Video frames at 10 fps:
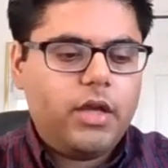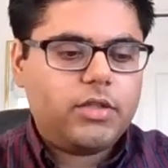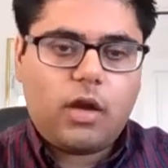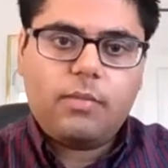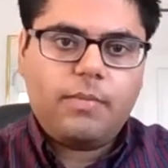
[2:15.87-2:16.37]

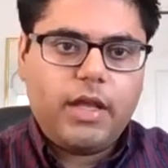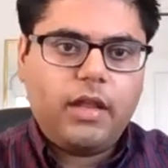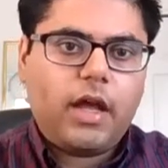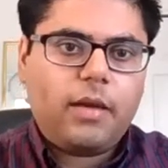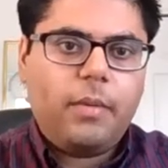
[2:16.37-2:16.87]
taught me a
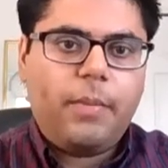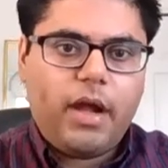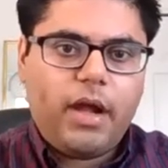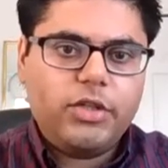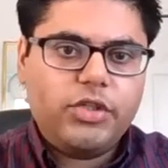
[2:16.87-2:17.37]
lot about
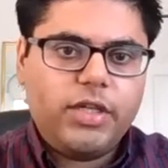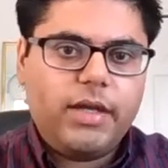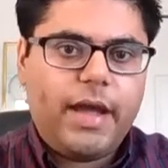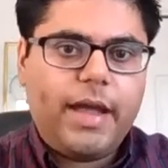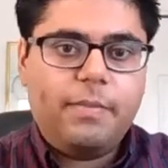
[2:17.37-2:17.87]

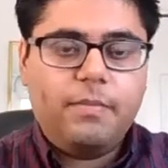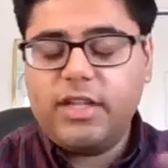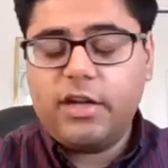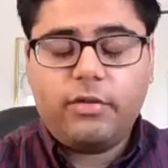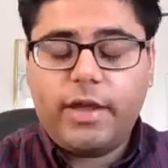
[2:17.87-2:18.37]
biology and
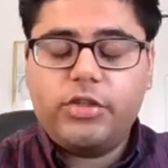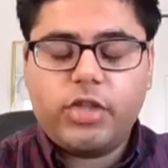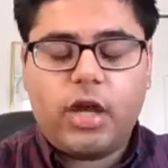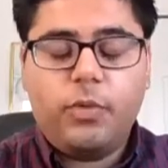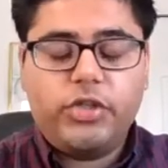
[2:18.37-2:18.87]
did a great
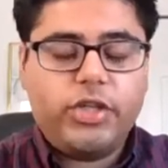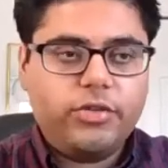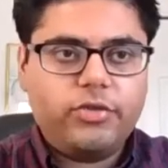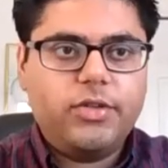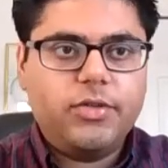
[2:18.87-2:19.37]
job when she
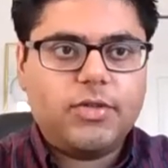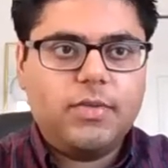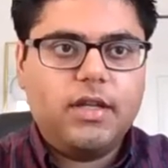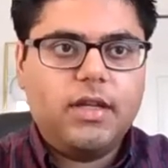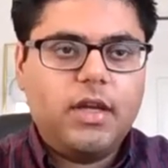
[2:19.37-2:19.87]
introduced
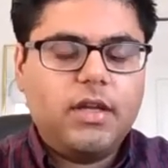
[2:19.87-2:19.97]
me